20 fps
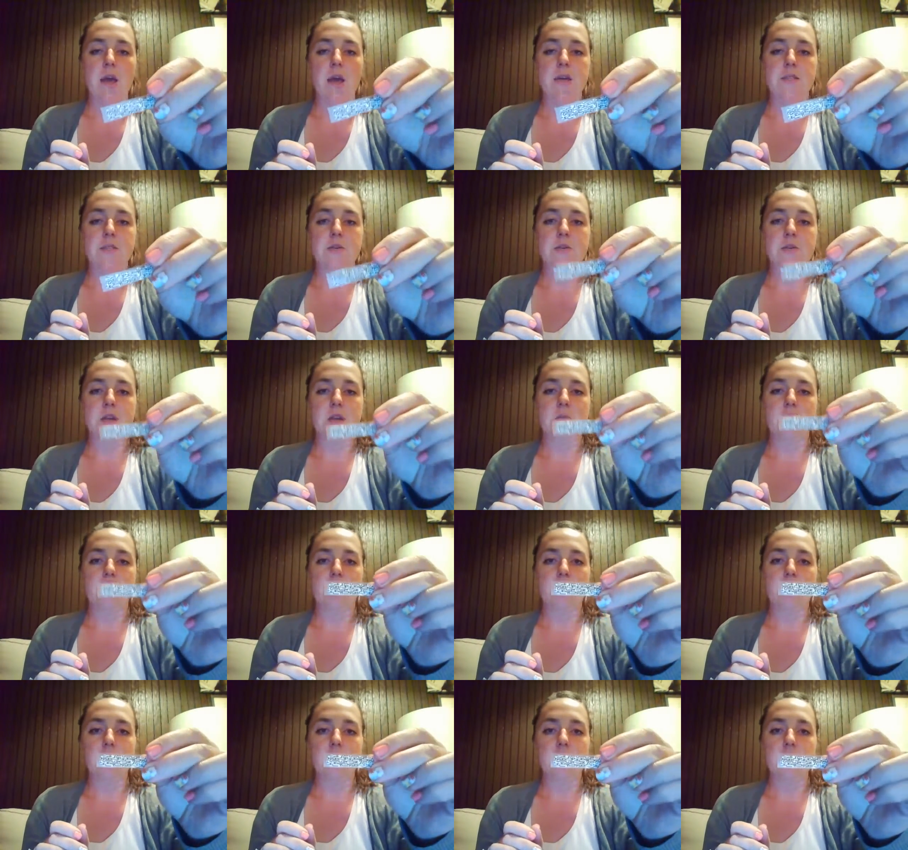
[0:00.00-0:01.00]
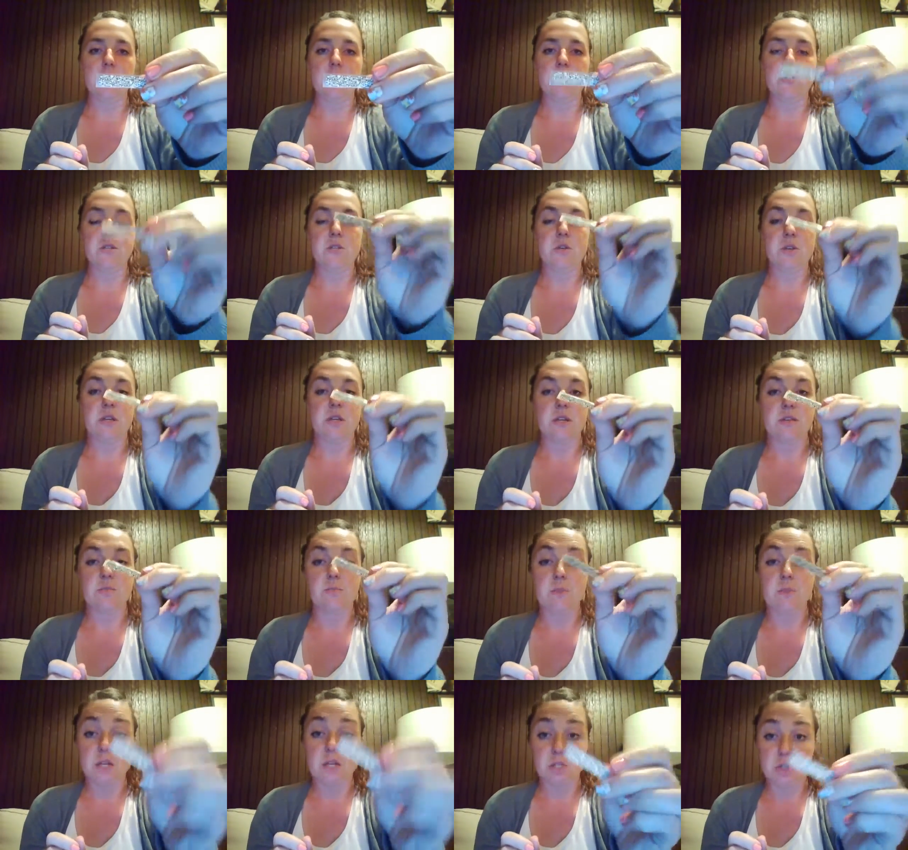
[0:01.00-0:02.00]
So then what you're going to do is you're going to
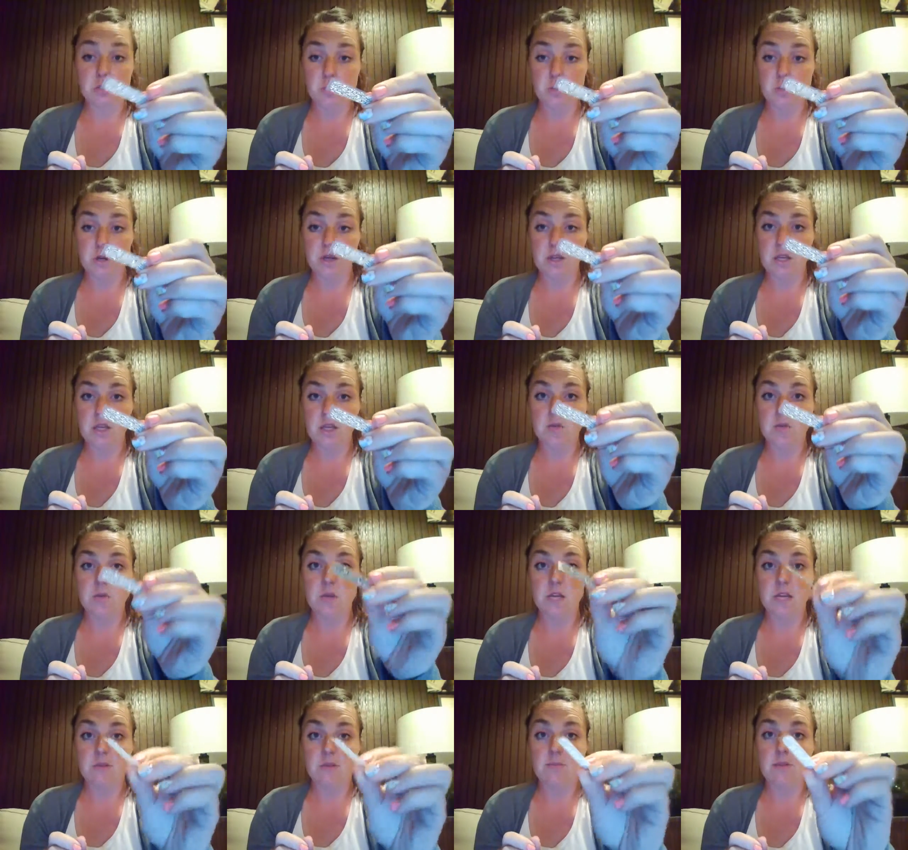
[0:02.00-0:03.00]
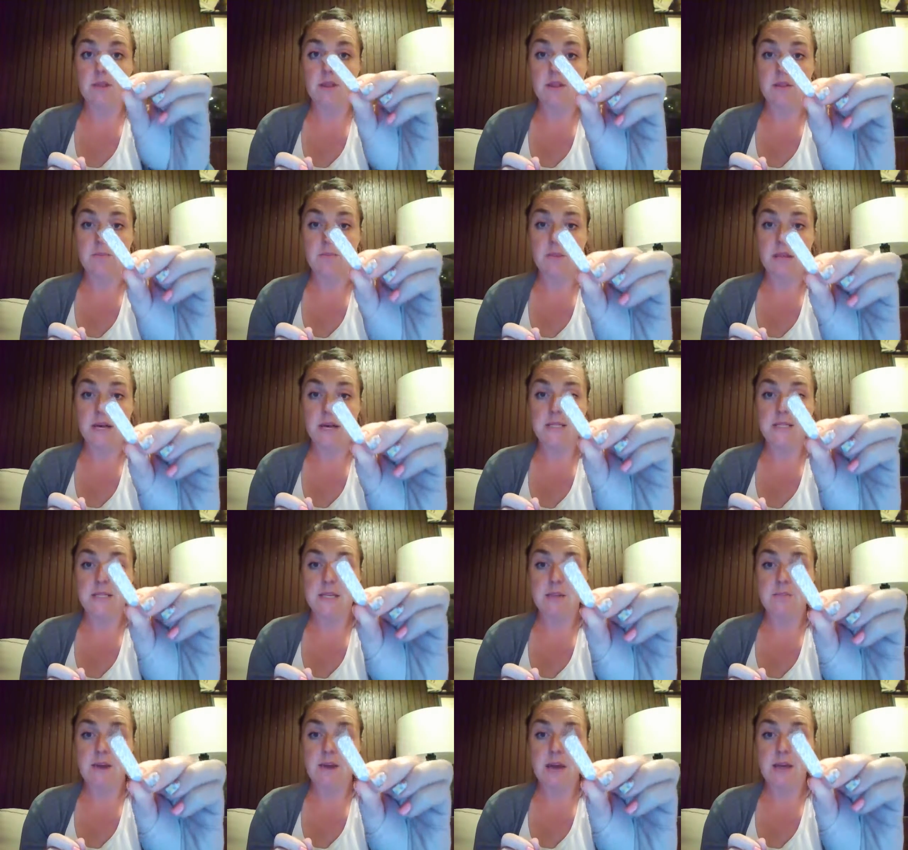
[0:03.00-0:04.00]
make sure that you keep the
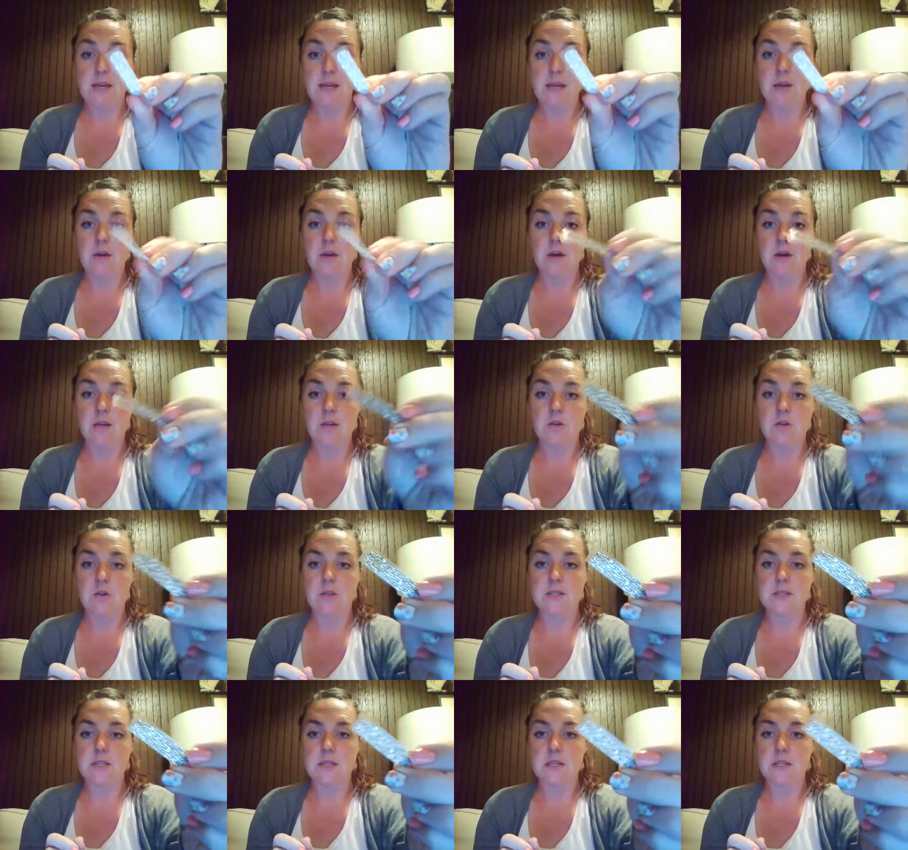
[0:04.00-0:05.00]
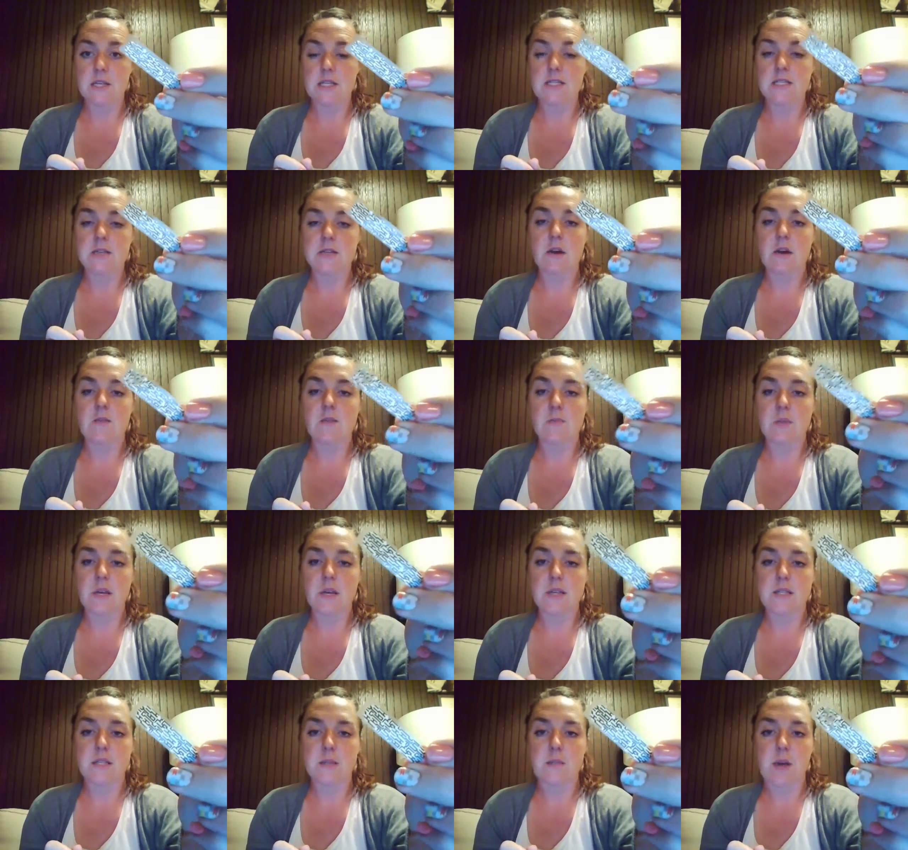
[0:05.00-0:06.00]
plastic backing on. You can see that I still have the
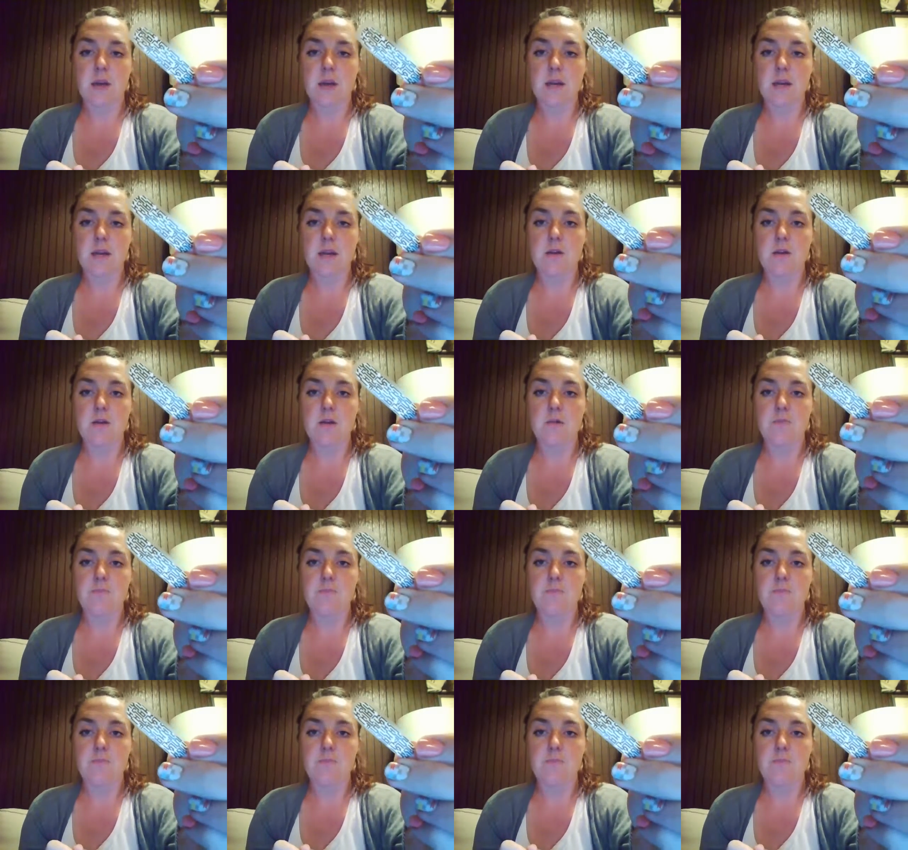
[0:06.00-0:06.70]
plastic backing here.